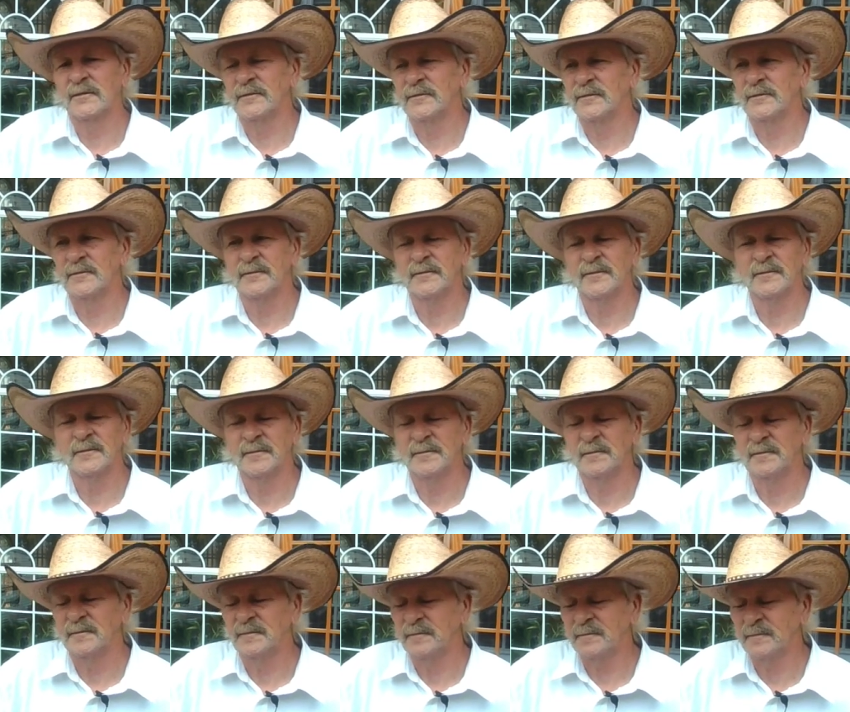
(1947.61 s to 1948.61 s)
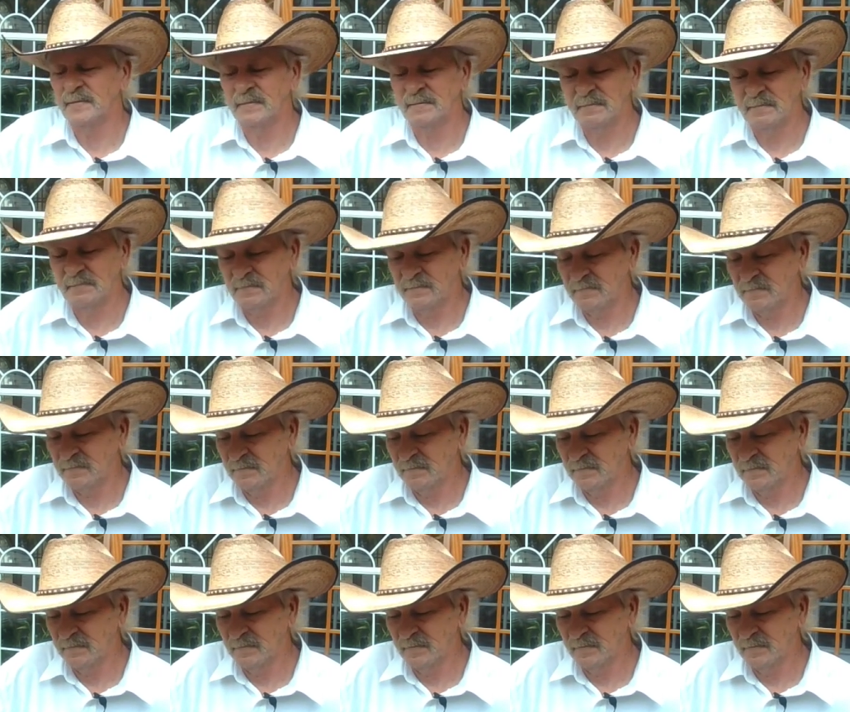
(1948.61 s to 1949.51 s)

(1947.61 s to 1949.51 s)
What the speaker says: Nothing is said.